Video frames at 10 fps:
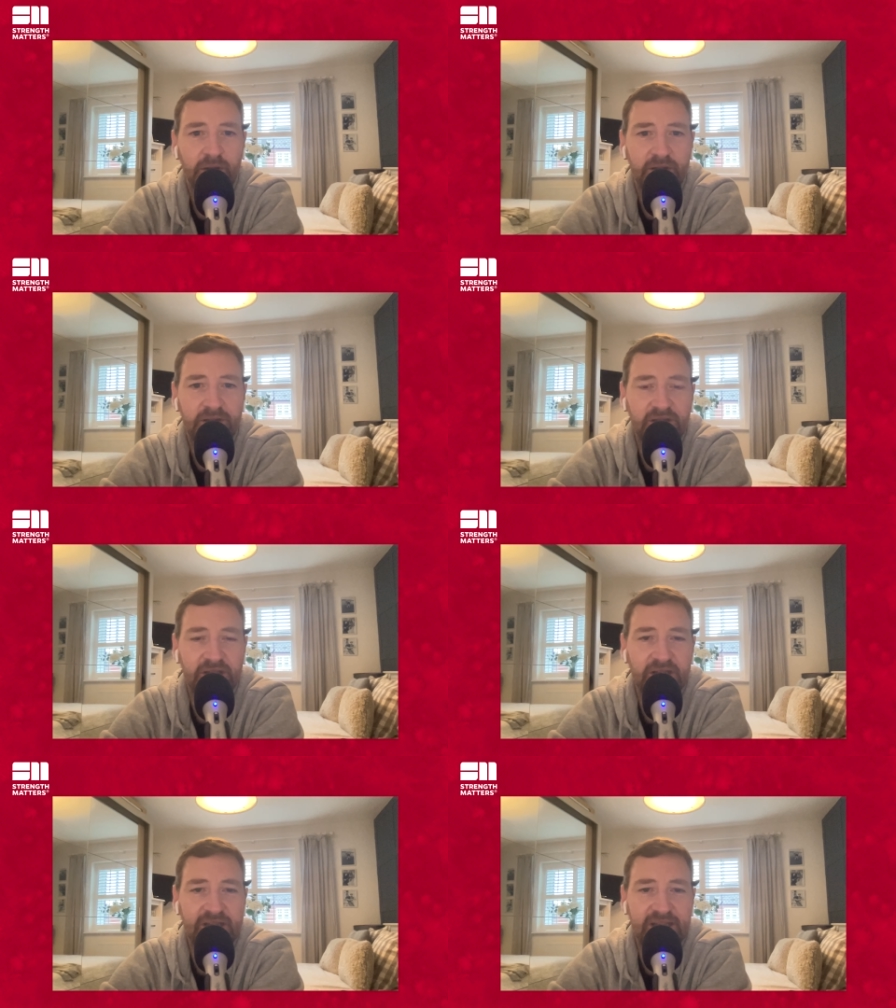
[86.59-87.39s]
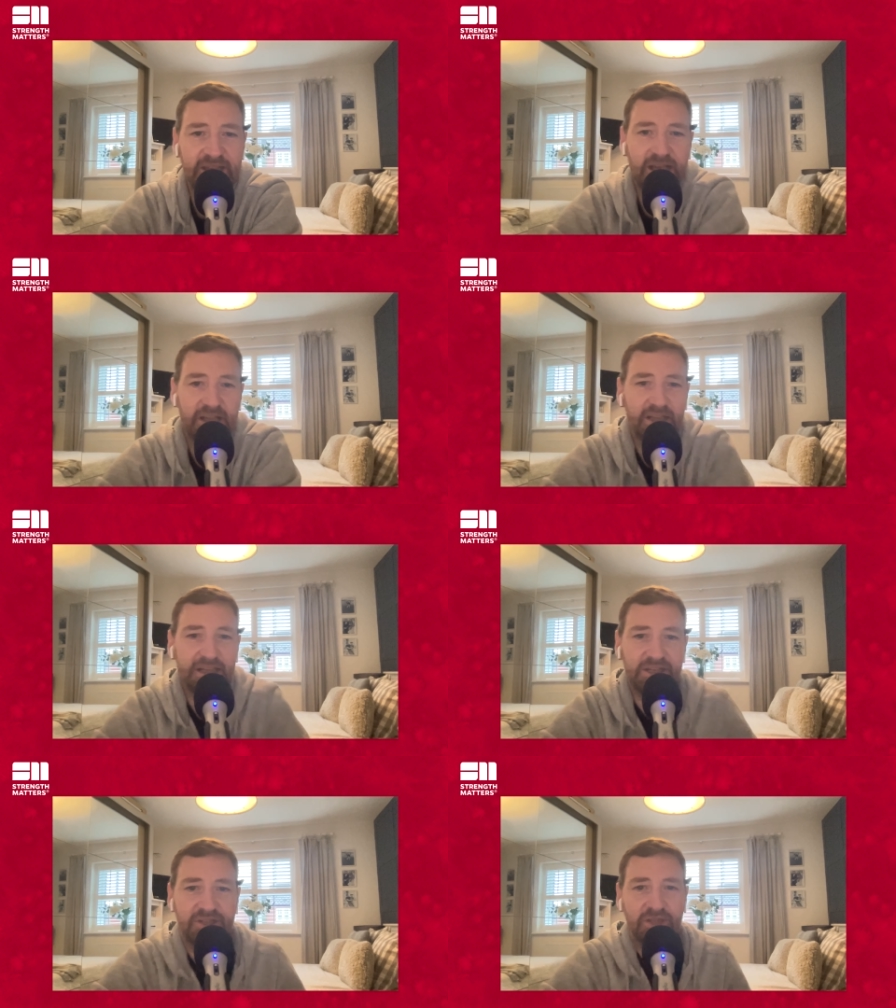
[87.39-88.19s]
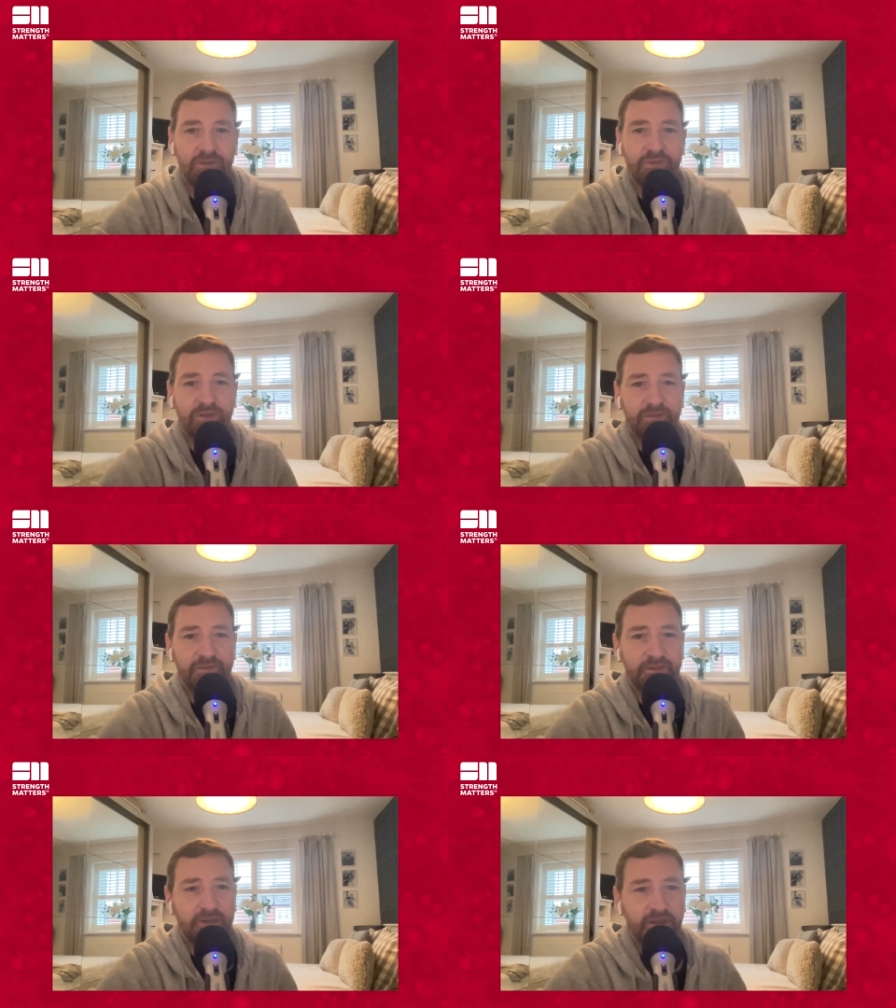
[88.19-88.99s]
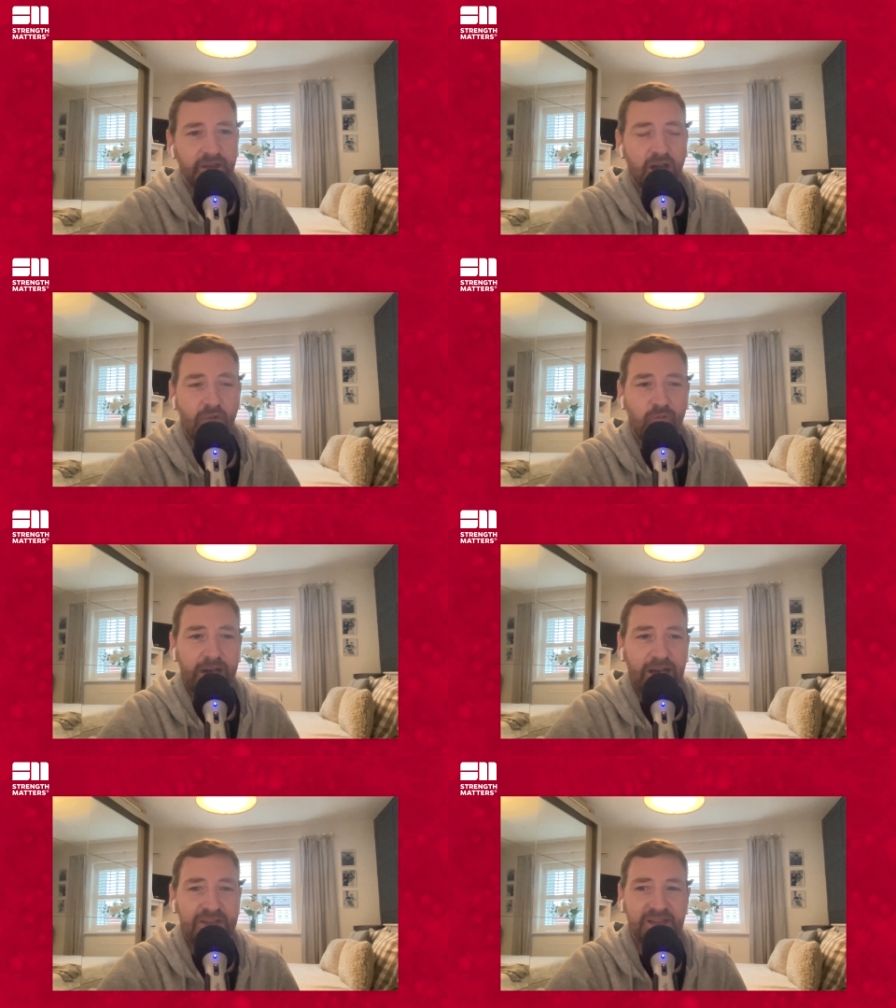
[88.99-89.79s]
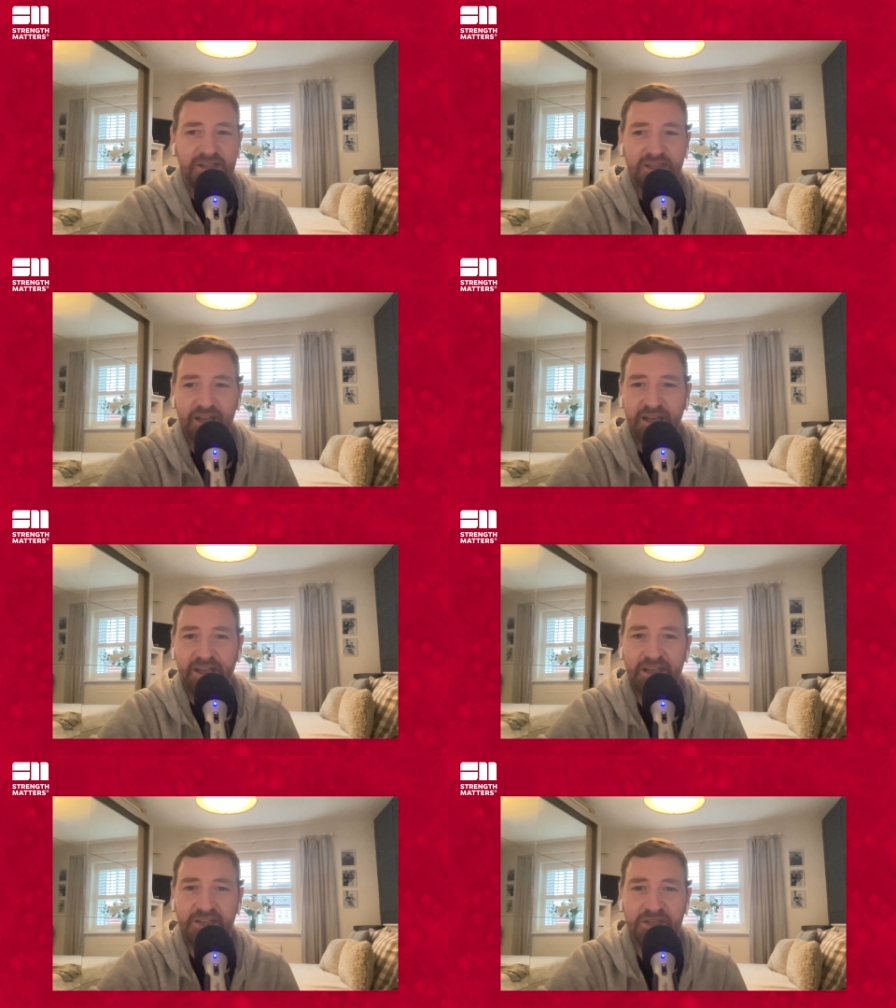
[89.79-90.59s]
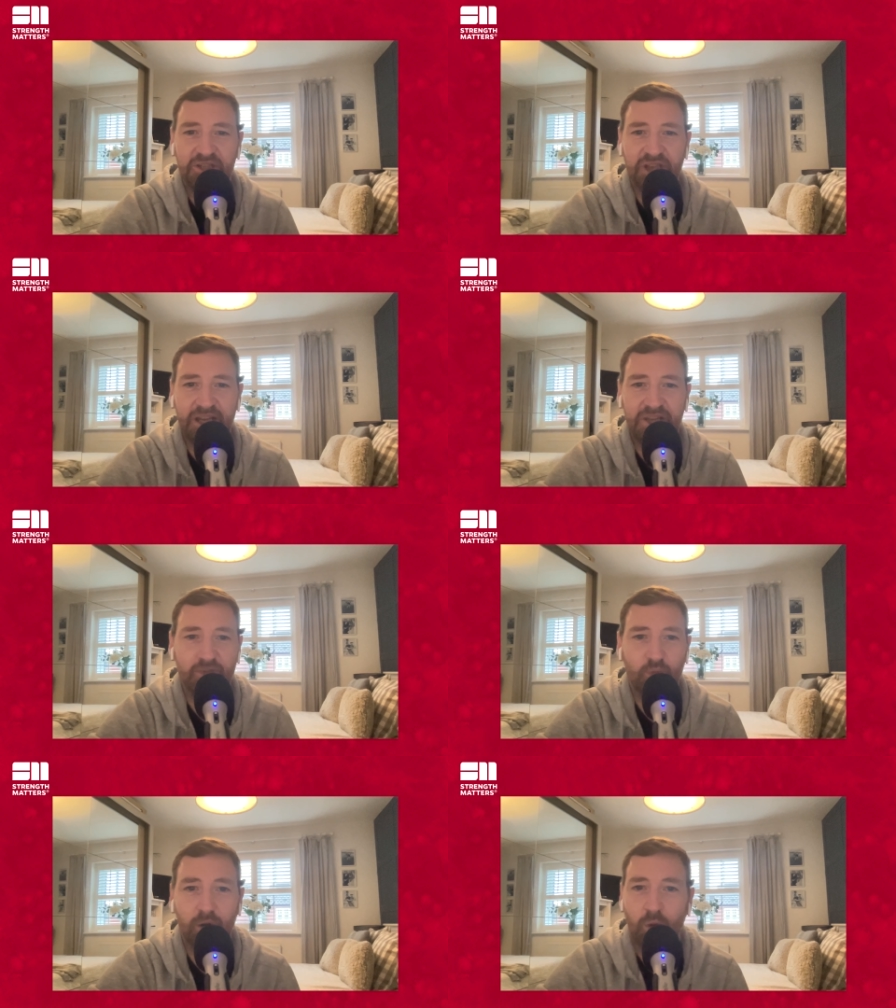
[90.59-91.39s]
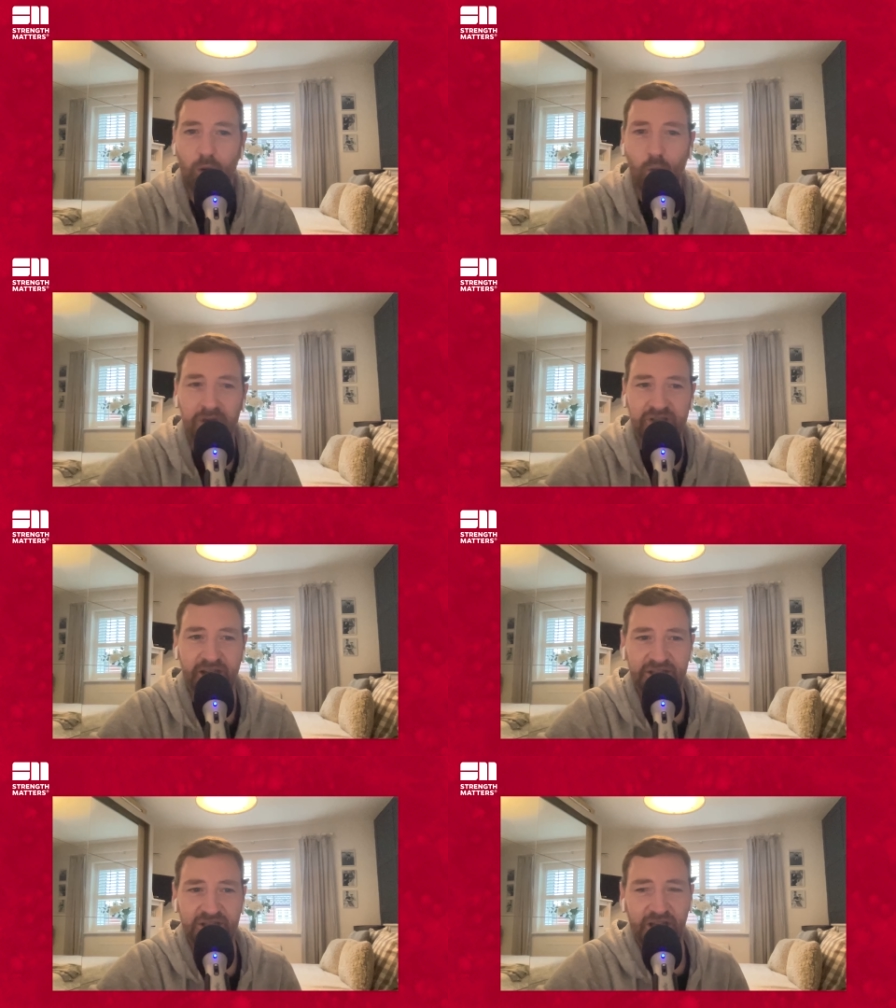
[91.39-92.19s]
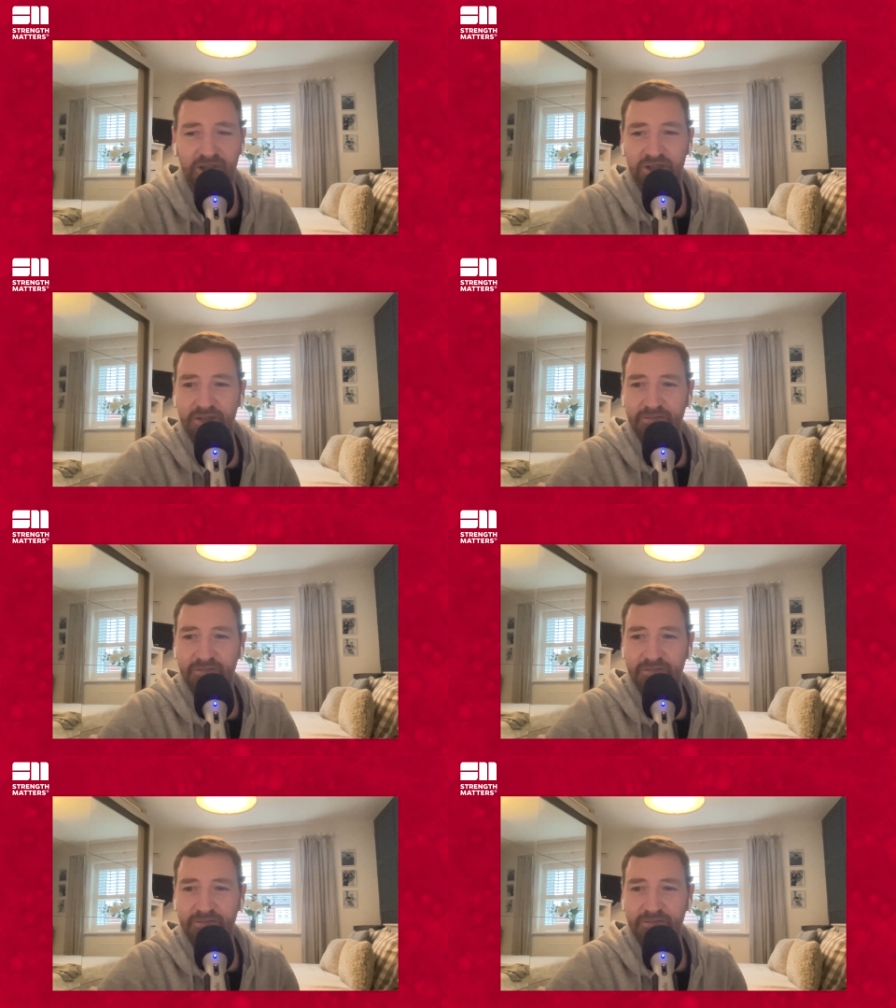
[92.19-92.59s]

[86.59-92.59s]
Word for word: So, did that lead to sort of a realization that you needed to change, and what, what was that change?